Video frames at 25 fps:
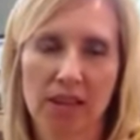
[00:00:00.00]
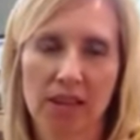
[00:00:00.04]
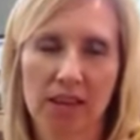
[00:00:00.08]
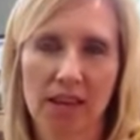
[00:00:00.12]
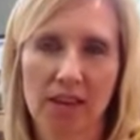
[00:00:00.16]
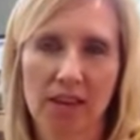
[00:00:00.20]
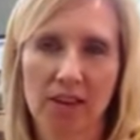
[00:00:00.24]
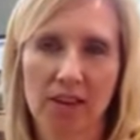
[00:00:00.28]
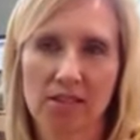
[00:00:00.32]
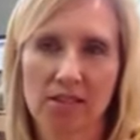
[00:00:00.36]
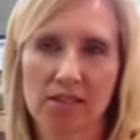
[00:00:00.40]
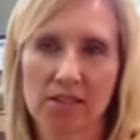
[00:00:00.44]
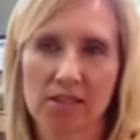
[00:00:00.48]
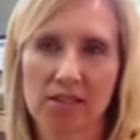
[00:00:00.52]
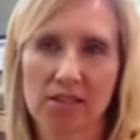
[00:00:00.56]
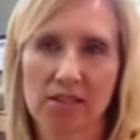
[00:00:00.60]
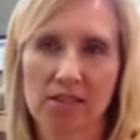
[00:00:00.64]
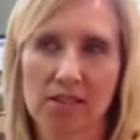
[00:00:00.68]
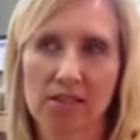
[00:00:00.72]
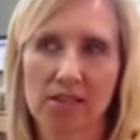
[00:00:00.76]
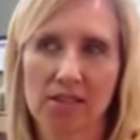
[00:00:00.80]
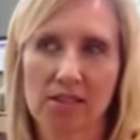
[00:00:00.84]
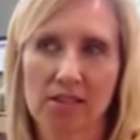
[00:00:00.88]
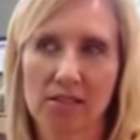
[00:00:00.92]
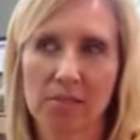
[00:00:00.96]
anything else
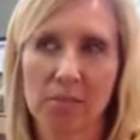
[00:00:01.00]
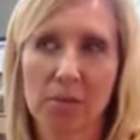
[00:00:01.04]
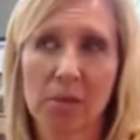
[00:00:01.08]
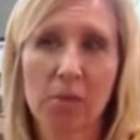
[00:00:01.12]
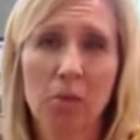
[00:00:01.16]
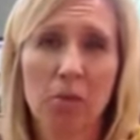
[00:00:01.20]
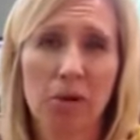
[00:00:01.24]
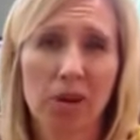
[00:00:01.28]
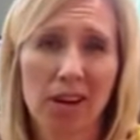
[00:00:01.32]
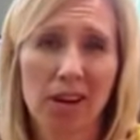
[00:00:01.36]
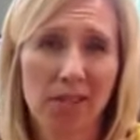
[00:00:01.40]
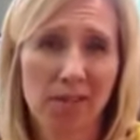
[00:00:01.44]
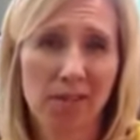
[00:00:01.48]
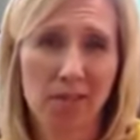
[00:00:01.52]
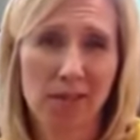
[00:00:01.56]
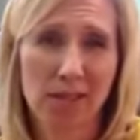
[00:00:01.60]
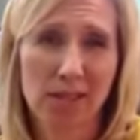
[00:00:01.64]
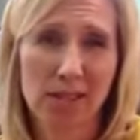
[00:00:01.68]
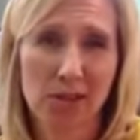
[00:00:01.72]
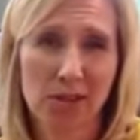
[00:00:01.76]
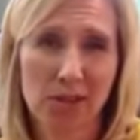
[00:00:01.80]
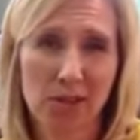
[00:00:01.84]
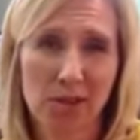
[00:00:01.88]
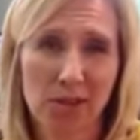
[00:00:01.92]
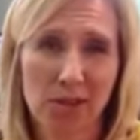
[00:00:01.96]
is just to be more
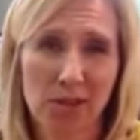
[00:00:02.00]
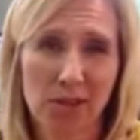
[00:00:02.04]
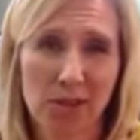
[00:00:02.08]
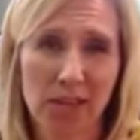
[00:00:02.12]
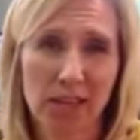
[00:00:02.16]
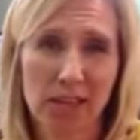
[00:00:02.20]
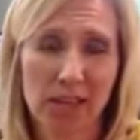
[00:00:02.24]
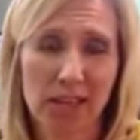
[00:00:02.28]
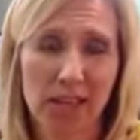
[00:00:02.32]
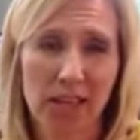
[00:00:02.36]
conversational,